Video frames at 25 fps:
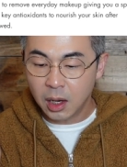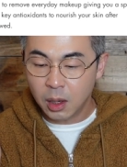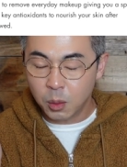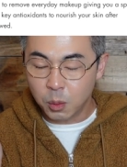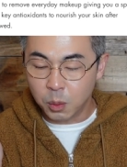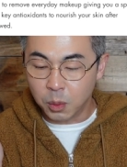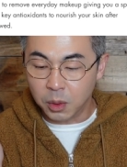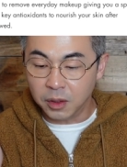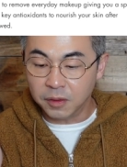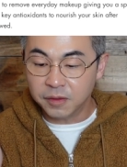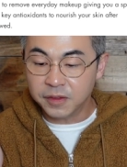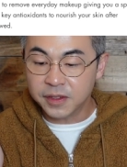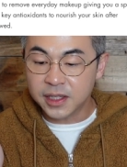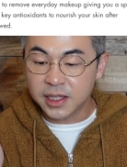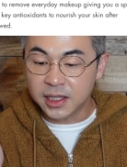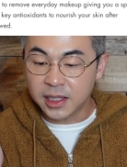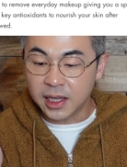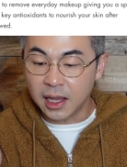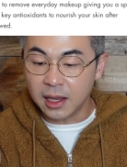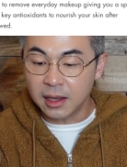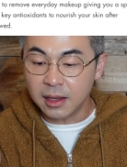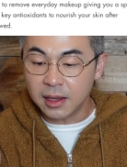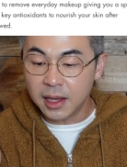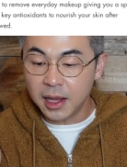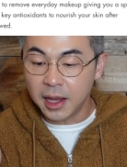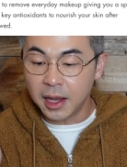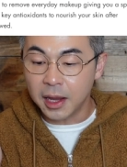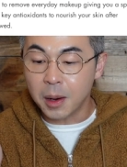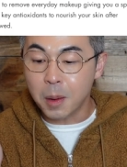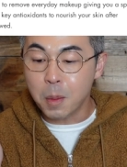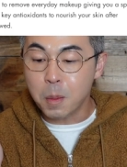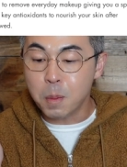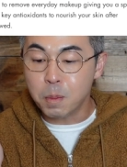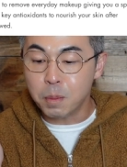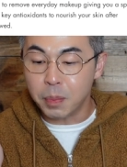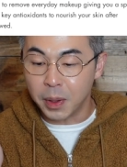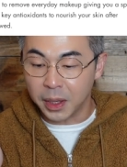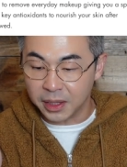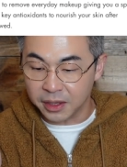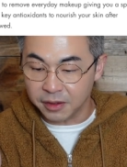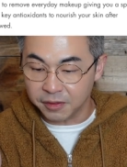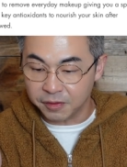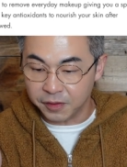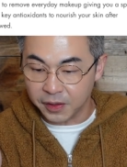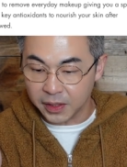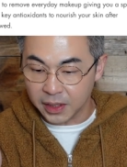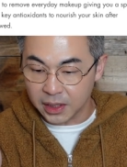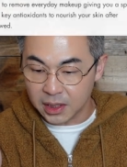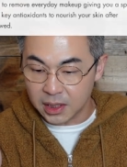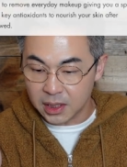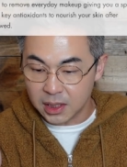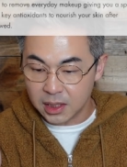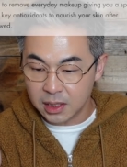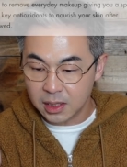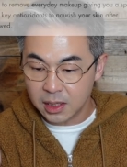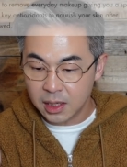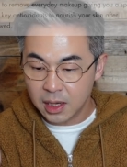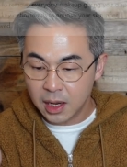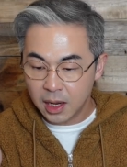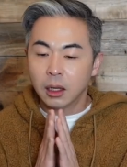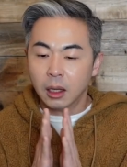with skincare benefits